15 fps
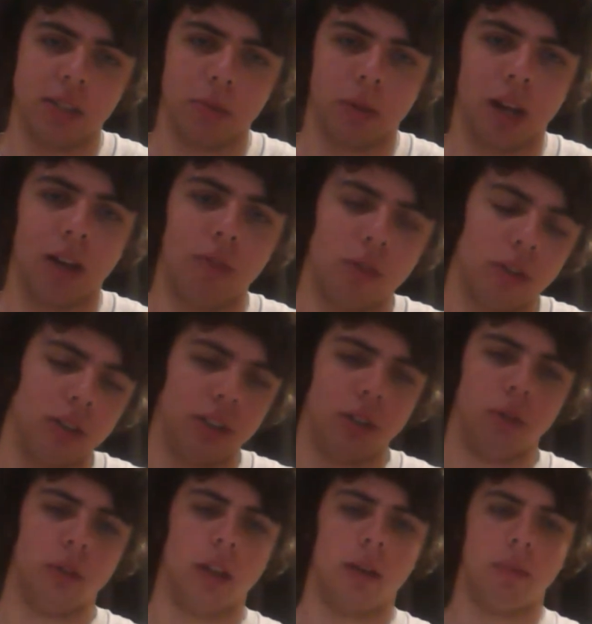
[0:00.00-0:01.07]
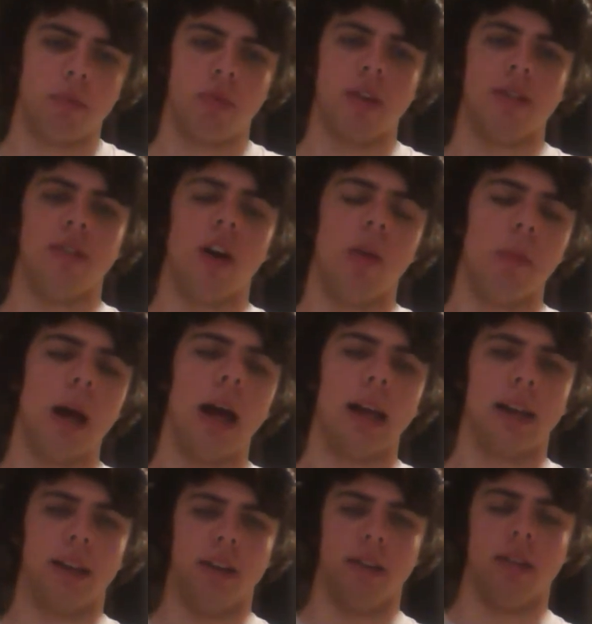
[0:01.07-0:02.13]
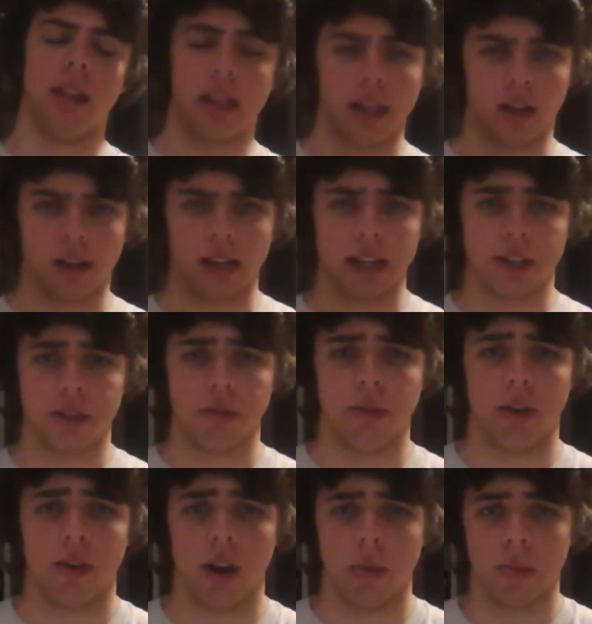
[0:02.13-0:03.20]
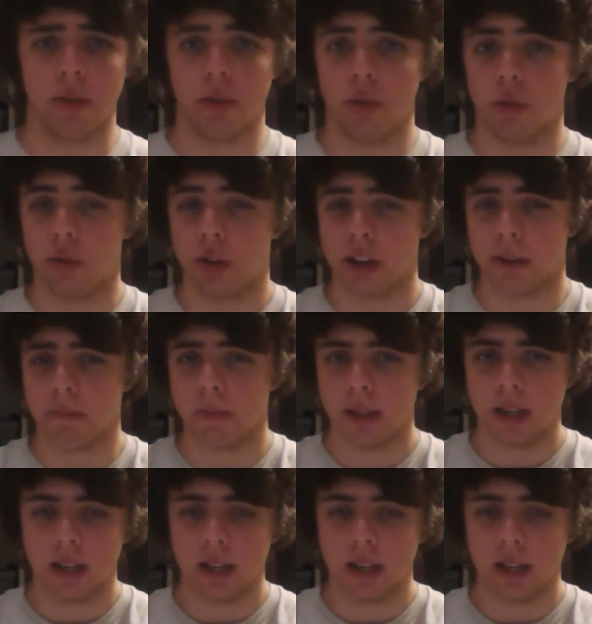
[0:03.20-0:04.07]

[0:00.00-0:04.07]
some cover and they're pretty far back and they can't get to the rear army, you're alright.